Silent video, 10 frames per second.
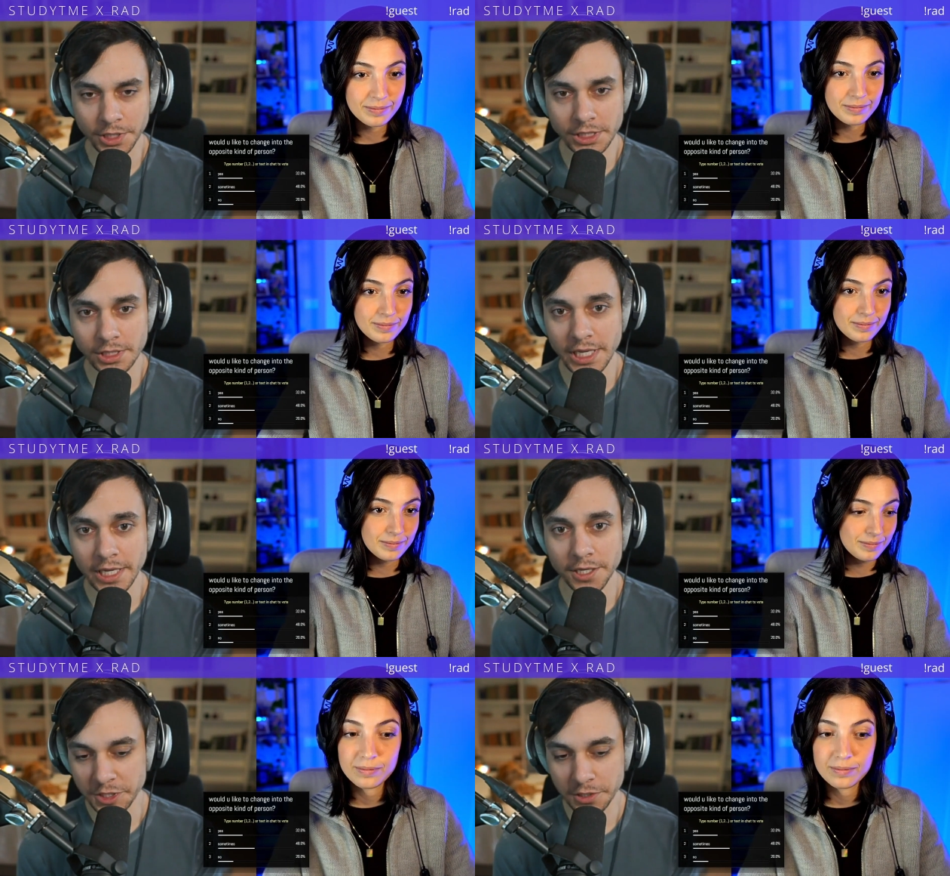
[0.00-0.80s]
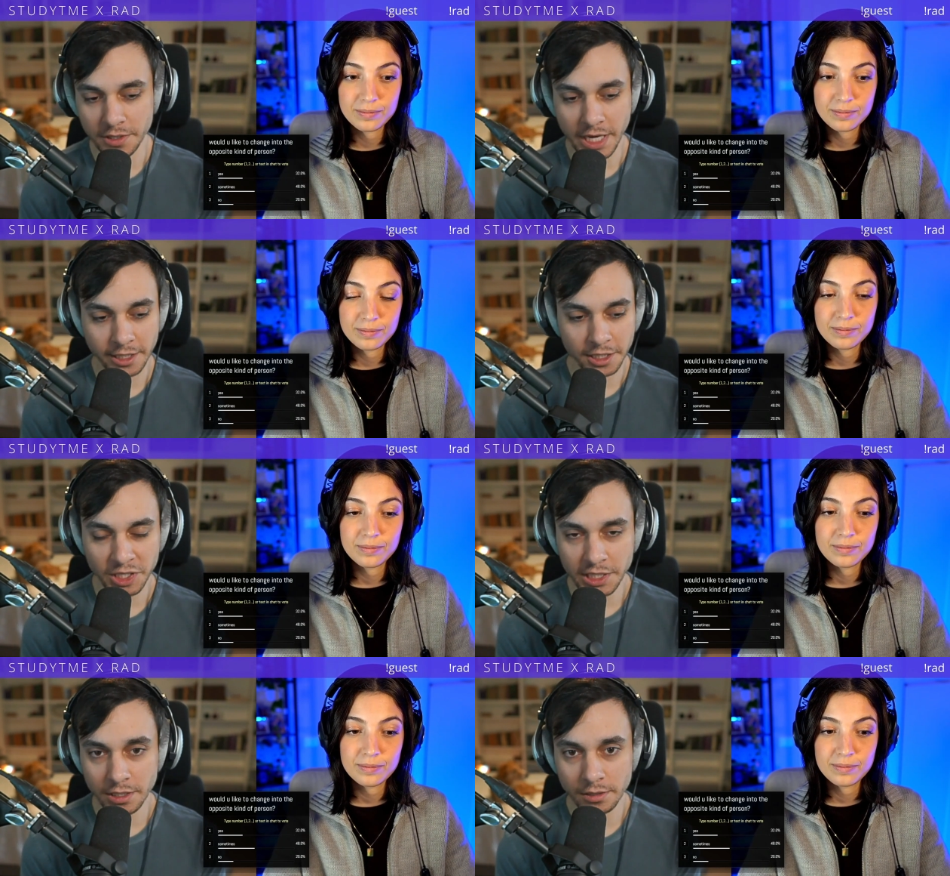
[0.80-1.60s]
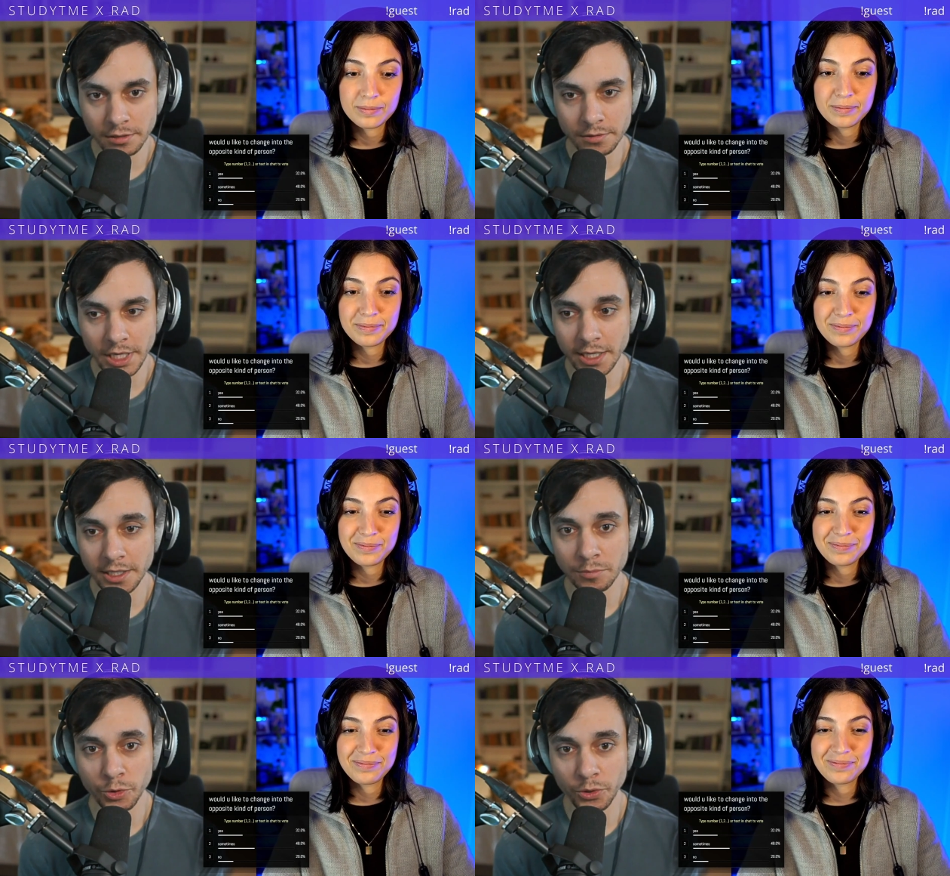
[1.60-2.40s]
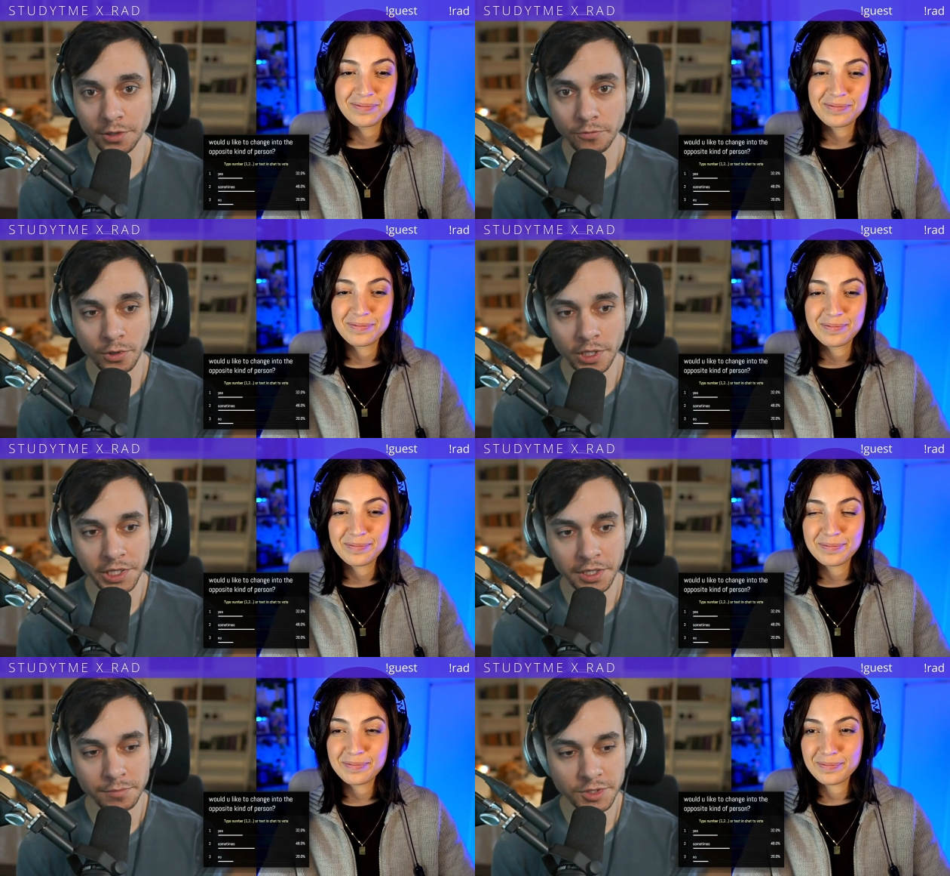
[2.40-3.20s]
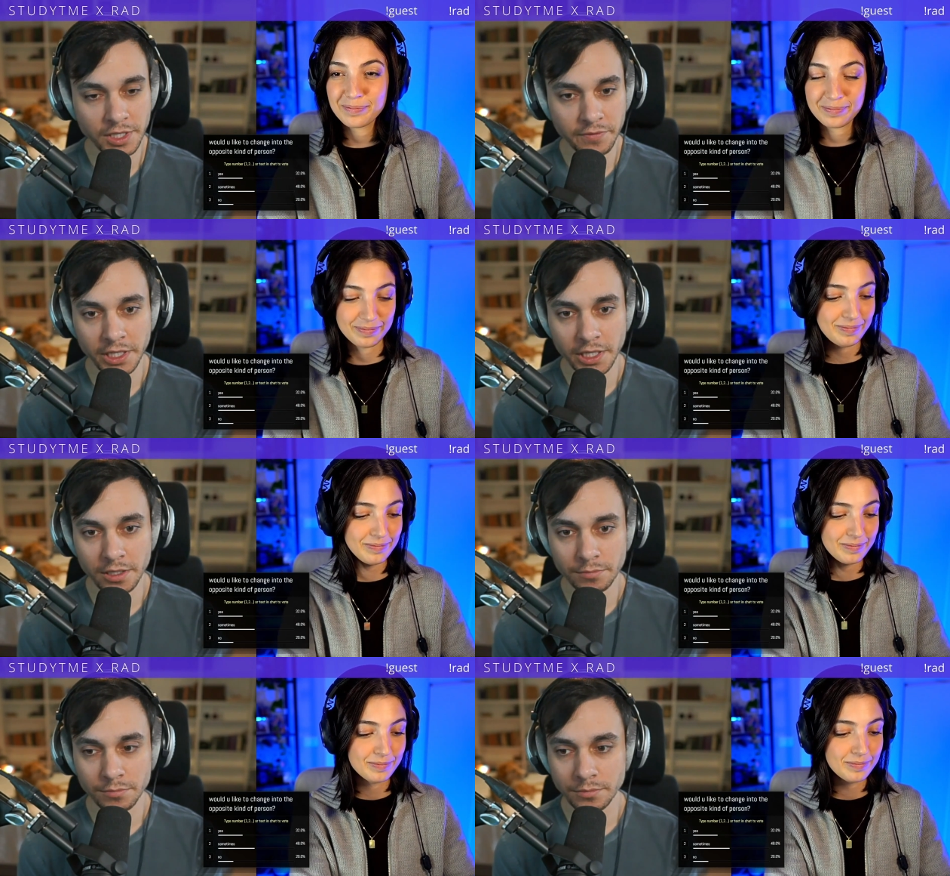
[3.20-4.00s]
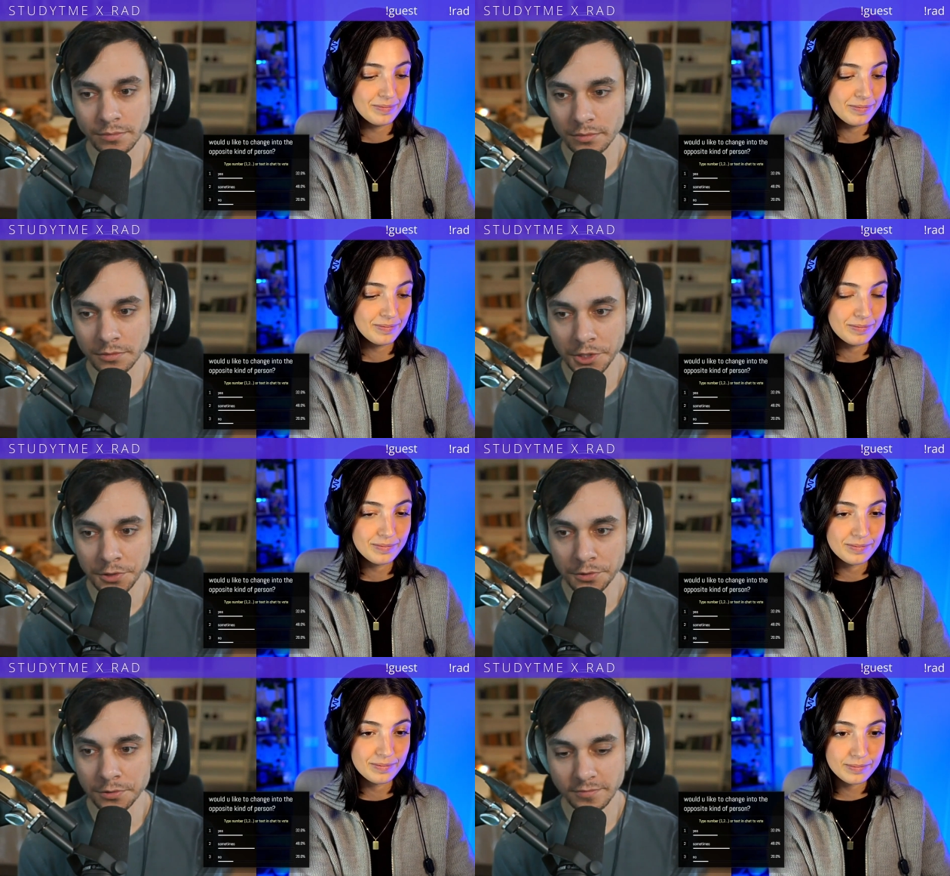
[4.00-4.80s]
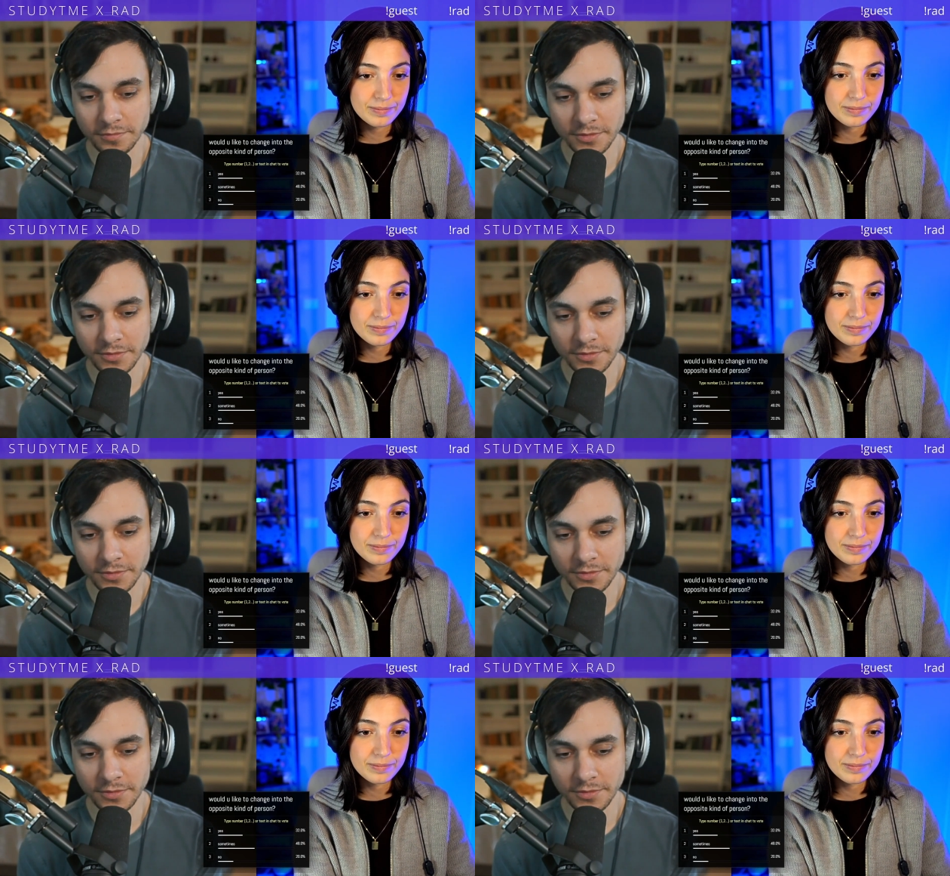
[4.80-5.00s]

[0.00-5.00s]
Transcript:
Speaker 1: the day. That can begin at any point 4 a.m., 7 a.m., noon.